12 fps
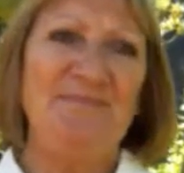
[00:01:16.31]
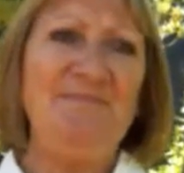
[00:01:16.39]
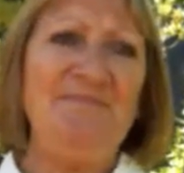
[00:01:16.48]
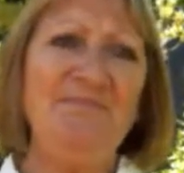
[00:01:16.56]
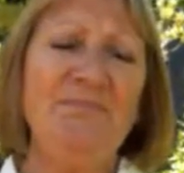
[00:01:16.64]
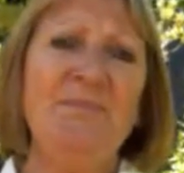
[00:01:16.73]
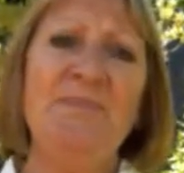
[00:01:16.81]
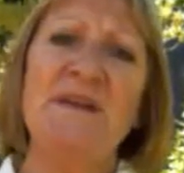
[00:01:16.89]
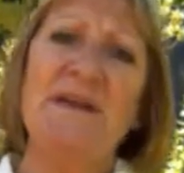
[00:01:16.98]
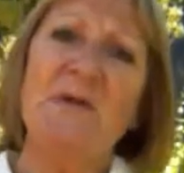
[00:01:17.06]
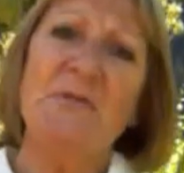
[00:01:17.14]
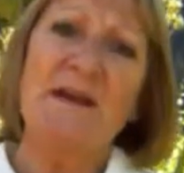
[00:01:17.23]
but
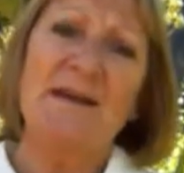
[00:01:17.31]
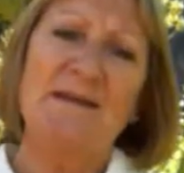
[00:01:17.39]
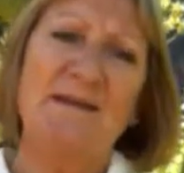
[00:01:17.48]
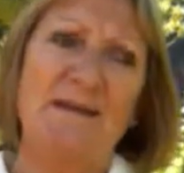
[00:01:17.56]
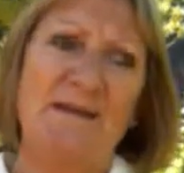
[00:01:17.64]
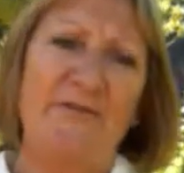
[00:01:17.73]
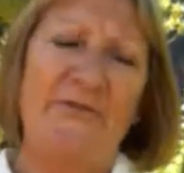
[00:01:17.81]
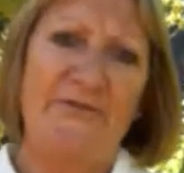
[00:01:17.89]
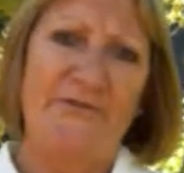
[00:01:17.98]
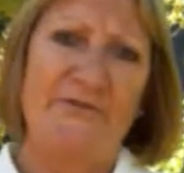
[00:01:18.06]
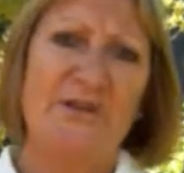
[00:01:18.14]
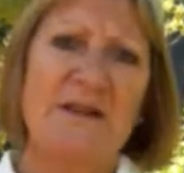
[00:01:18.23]
anyway,
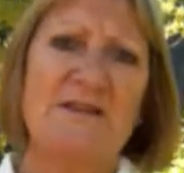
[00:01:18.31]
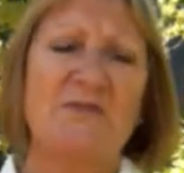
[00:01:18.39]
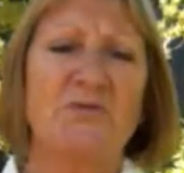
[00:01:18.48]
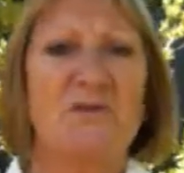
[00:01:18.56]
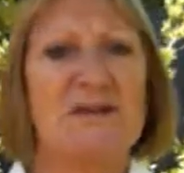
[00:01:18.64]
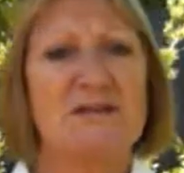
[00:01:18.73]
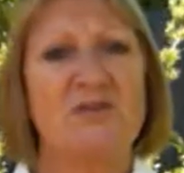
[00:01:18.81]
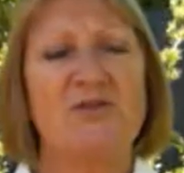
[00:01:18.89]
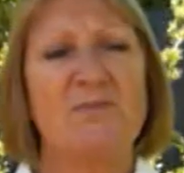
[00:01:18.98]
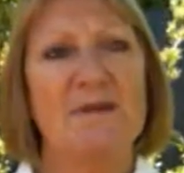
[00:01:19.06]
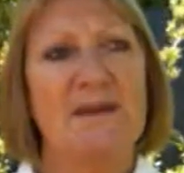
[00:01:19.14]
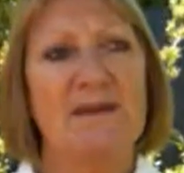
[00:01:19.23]
Phil has always
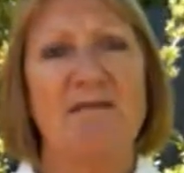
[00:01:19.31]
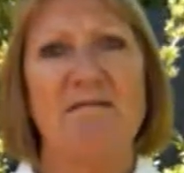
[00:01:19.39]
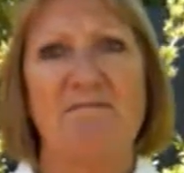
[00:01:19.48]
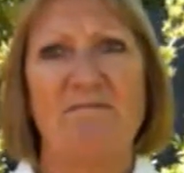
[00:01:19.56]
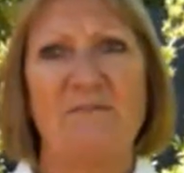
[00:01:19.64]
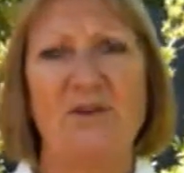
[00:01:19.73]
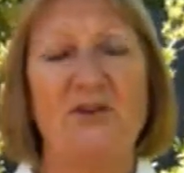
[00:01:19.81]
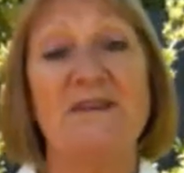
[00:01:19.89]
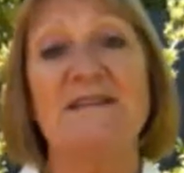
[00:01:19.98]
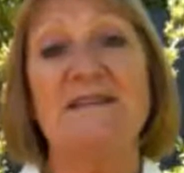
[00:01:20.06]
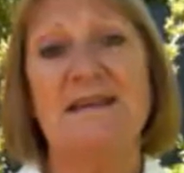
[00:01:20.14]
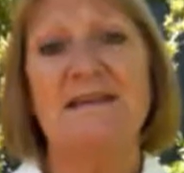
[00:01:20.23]
told me, you know,
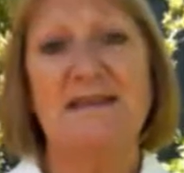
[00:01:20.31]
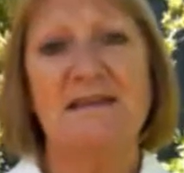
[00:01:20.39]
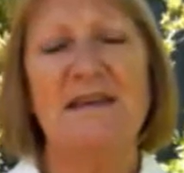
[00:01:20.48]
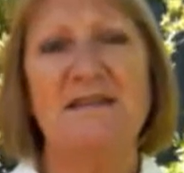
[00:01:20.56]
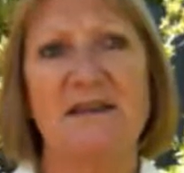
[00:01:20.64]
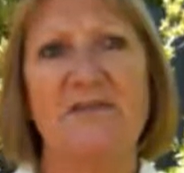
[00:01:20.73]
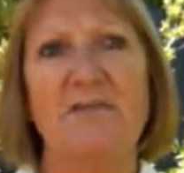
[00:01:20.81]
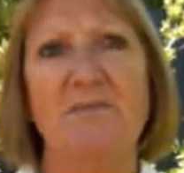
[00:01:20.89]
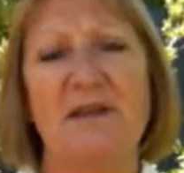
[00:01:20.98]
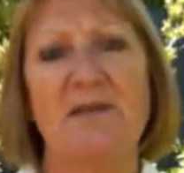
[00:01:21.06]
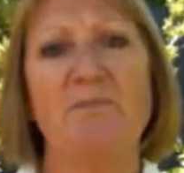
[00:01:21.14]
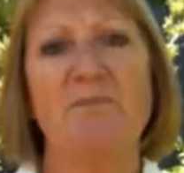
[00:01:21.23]
he's, he's, he's given
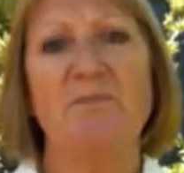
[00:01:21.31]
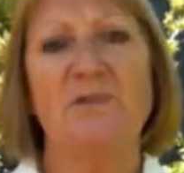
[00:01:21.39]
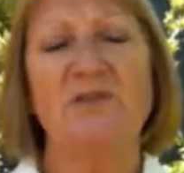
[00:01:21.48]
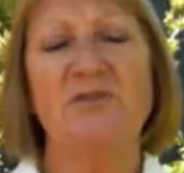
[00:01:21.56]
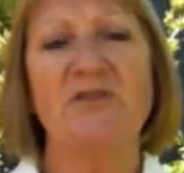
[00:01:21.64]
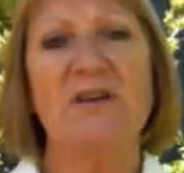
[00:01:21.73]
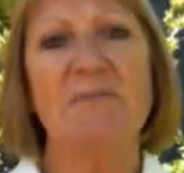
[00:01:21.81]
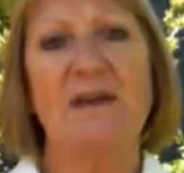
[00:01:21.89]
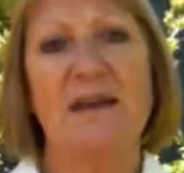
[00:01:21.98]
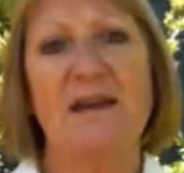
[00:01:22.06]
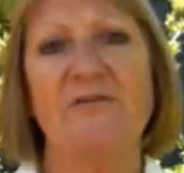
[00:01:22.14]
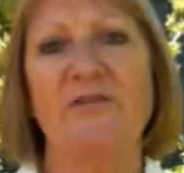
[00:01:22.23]
me the, the dream
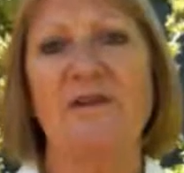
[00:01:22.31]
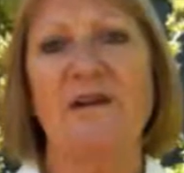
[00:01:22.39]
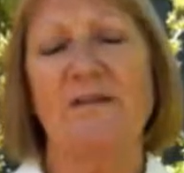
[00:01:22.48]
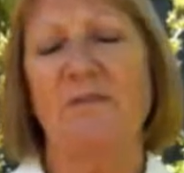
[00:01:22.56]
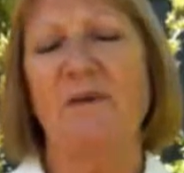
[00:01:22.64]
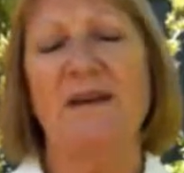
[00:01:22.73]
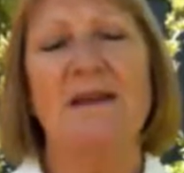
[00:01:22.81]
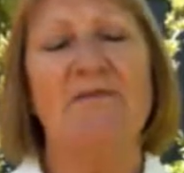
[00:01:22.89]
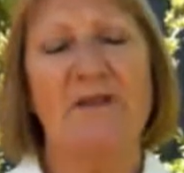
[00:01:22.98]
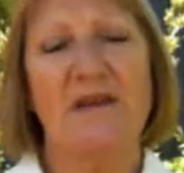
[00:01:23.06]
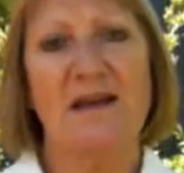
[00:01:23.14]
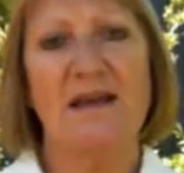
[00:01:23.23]
again and, and the belief
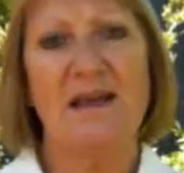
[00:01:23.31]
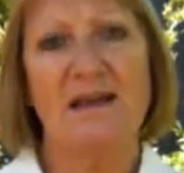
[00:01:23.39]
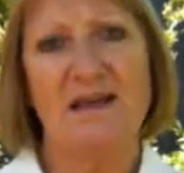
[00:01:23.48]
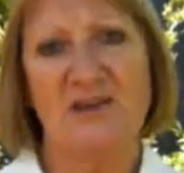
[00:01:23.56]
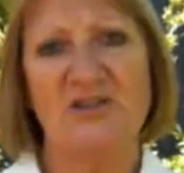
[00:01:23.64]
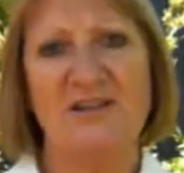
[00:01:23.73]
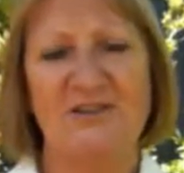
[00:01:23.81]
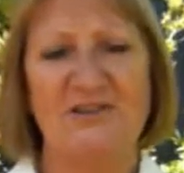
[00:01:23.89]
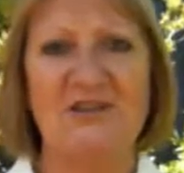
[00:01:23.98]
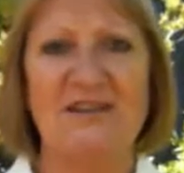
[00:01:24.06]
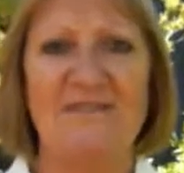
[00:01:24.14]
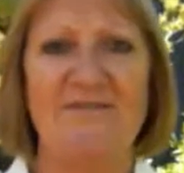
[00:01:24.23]
that I can actually
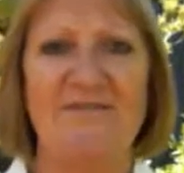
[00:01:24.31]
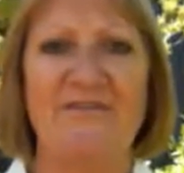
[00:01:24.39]
achieve